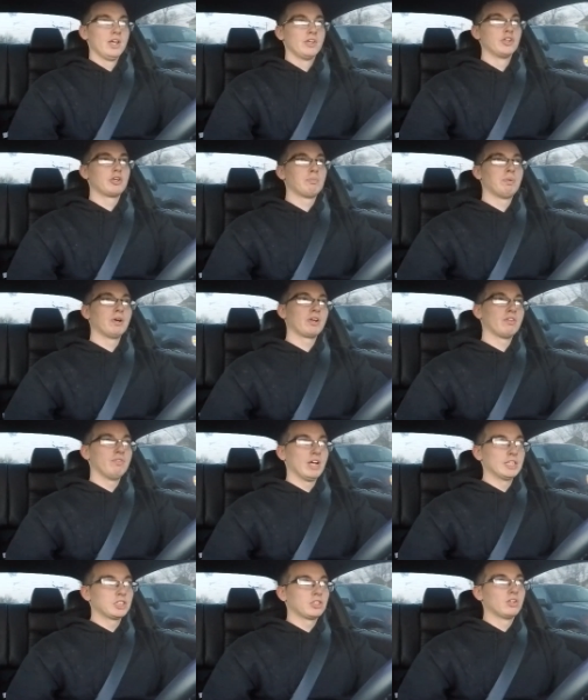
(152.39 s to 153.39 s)
You can put
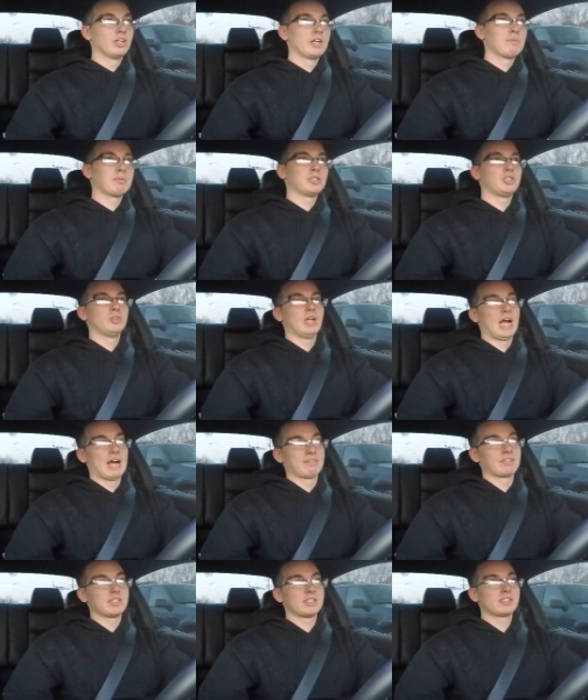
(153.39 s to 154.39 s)
conventional in it, but you
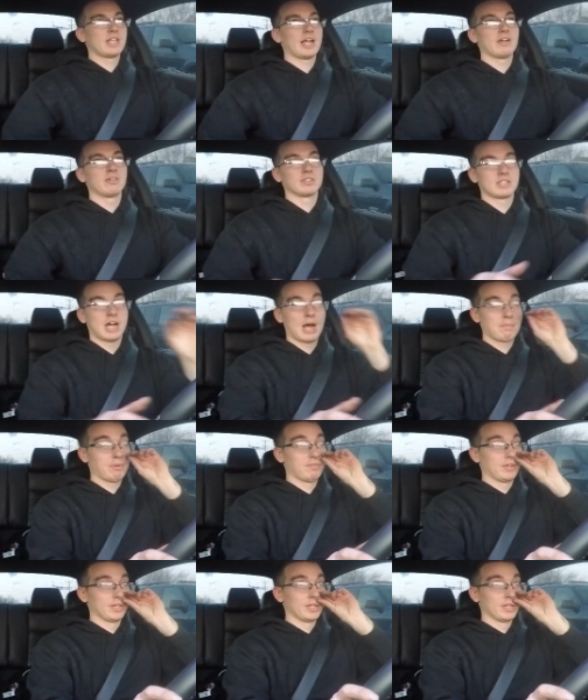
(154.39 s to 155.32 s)
have to stay on top of it.